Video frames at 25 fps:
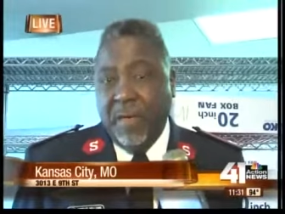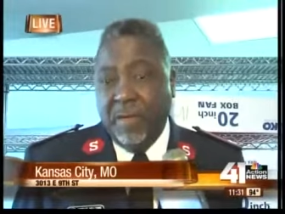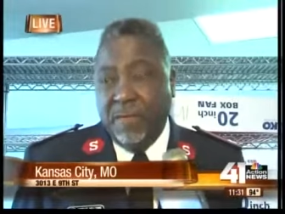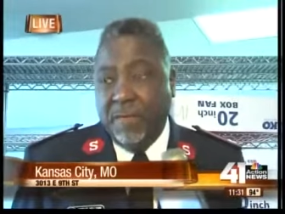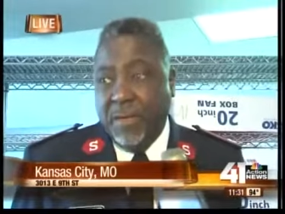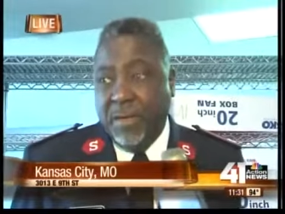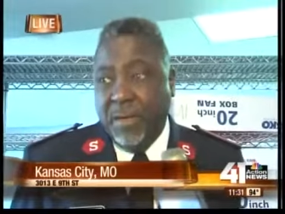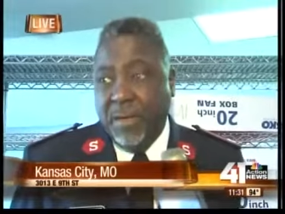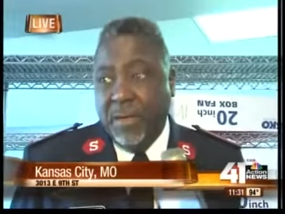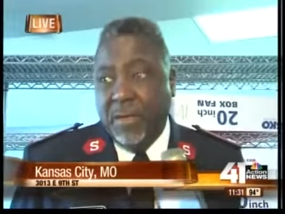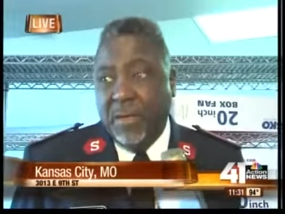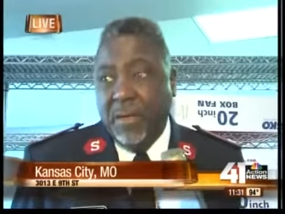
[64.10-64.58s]

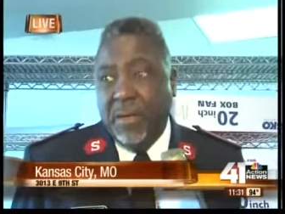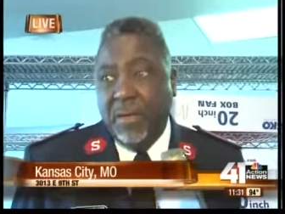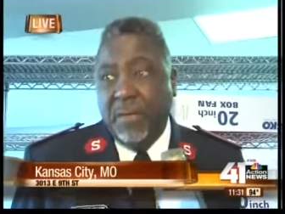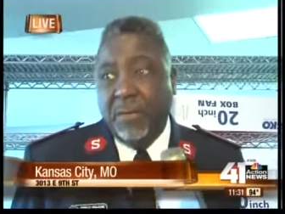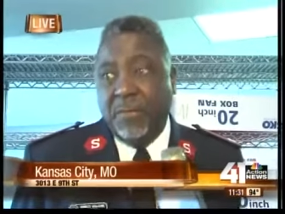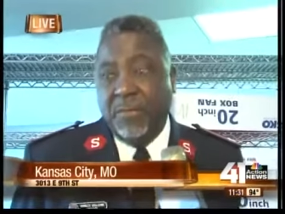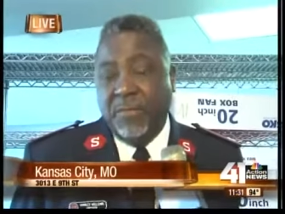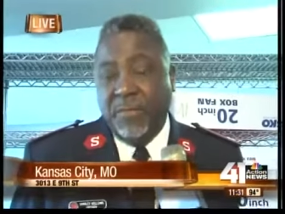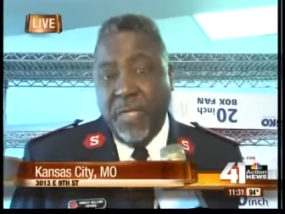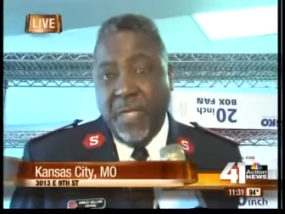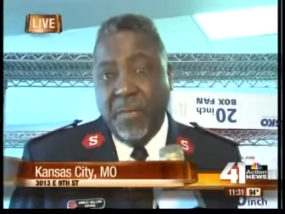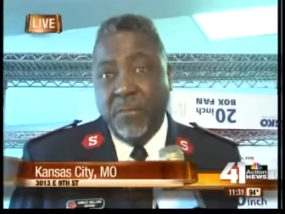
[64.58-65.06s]
a, a
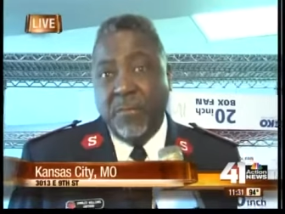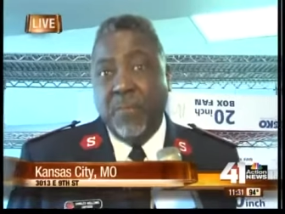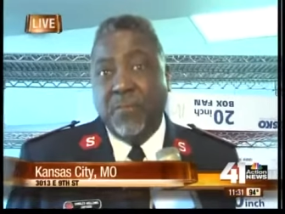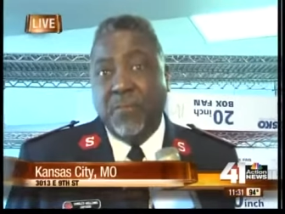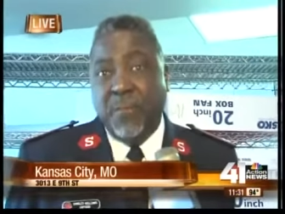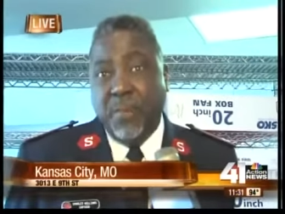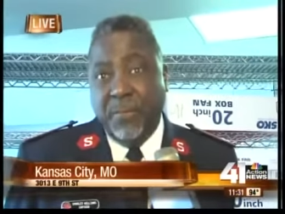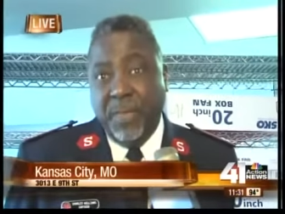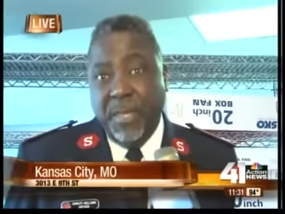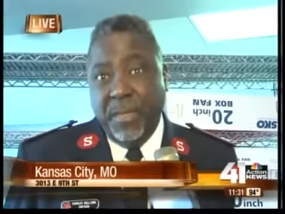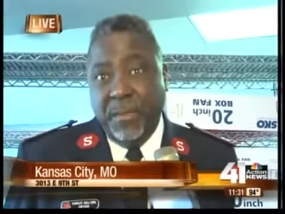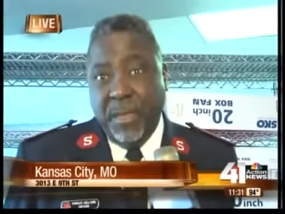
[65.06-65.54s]
statement
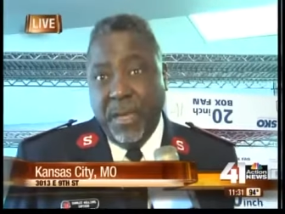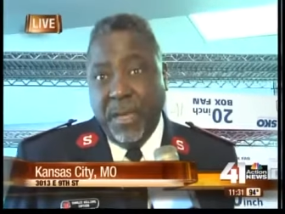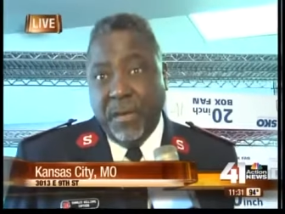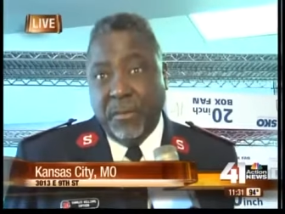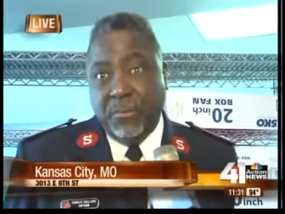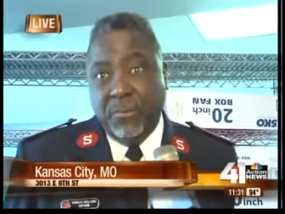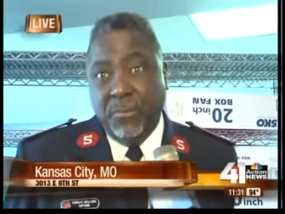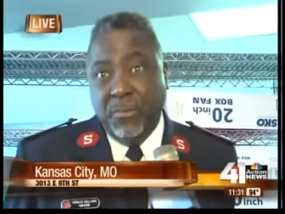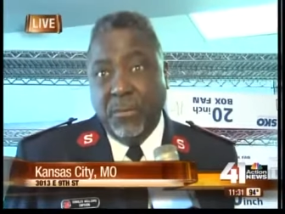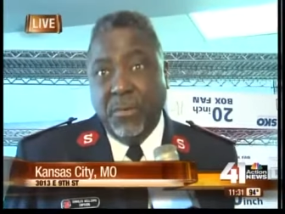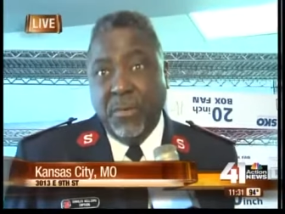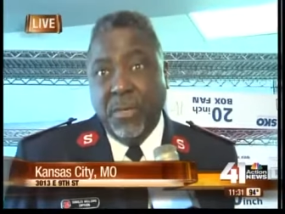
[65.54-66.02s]
from their
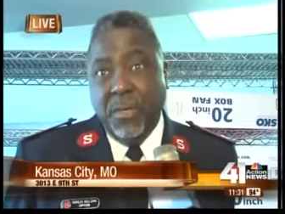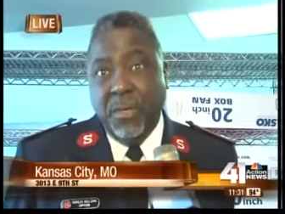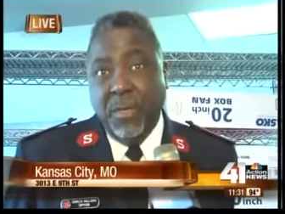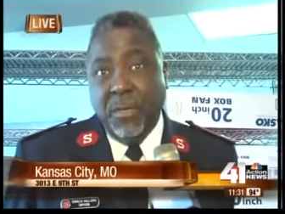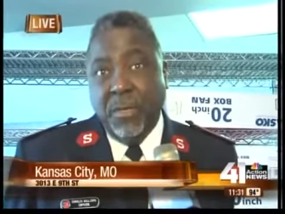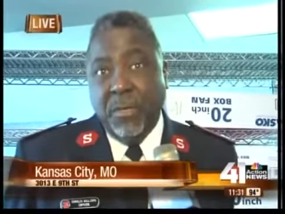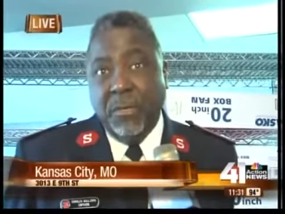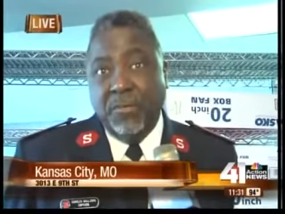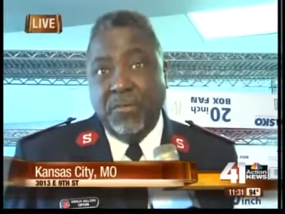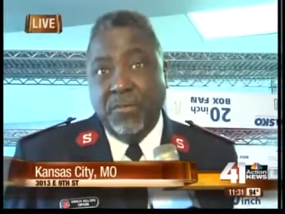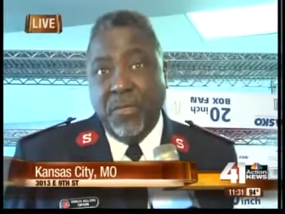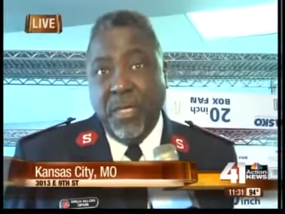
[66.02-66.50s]
doctor
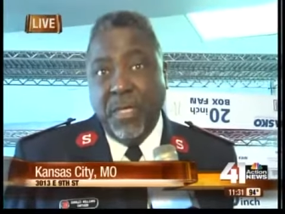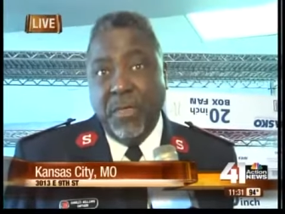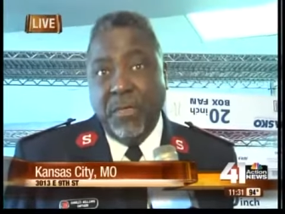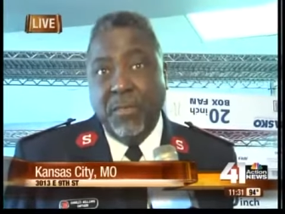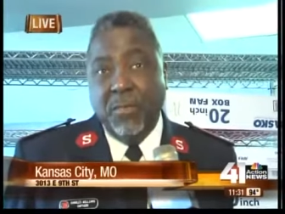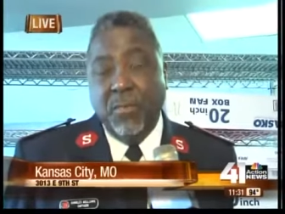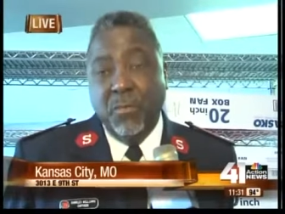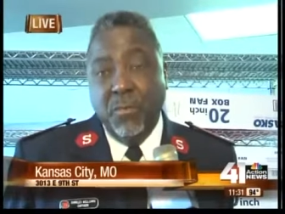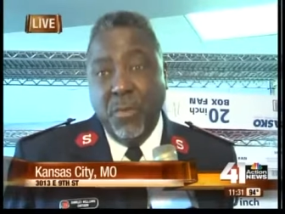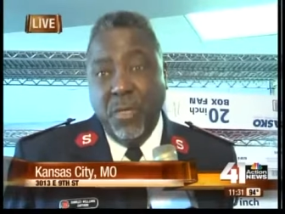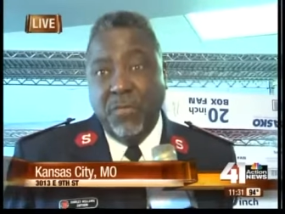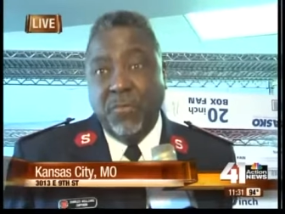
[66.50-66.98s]
uh, stating
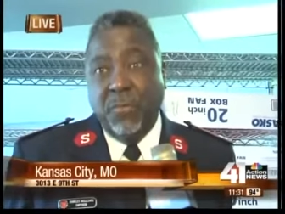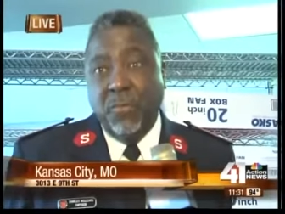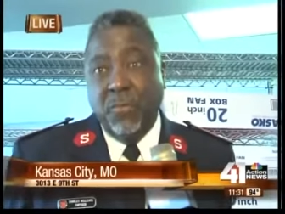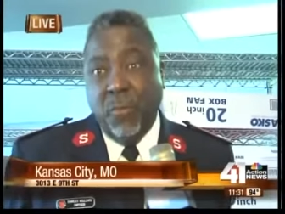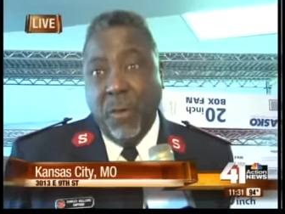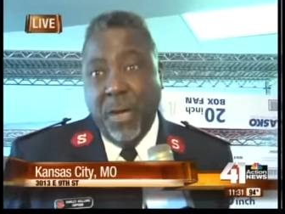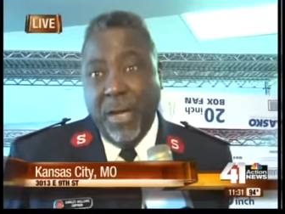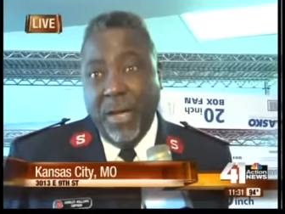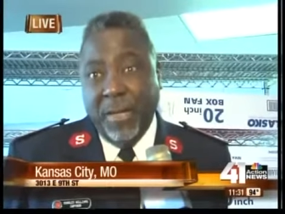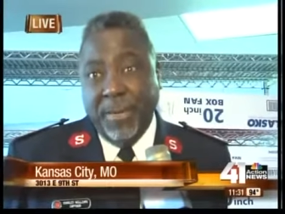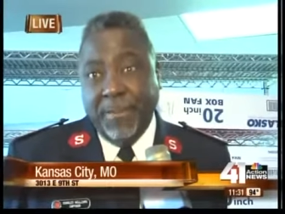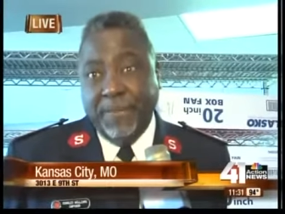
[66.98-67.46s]
the reason
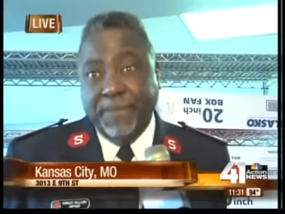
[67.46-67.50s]
why.